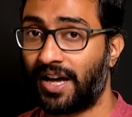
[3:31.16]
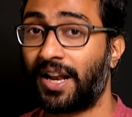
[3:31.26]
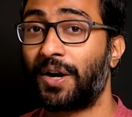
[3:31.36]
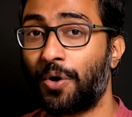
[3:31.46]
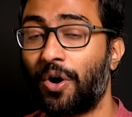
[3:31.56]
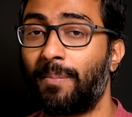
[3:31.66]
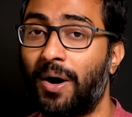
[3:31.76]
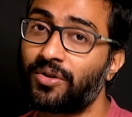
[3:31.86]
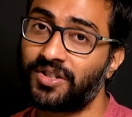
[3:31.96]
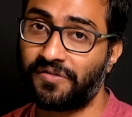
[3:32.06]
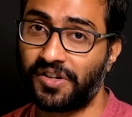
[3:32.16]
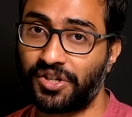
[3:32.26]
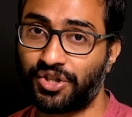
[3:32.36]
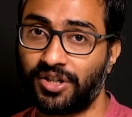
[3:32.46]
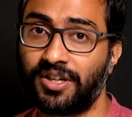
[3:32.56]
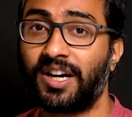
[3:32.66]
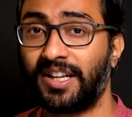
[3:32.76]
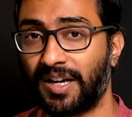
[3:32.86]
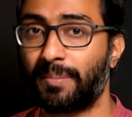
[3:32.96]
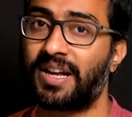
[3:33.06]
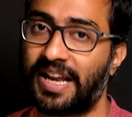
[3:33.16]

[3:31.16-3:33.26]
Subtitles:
and I'll talk about this feature a little bit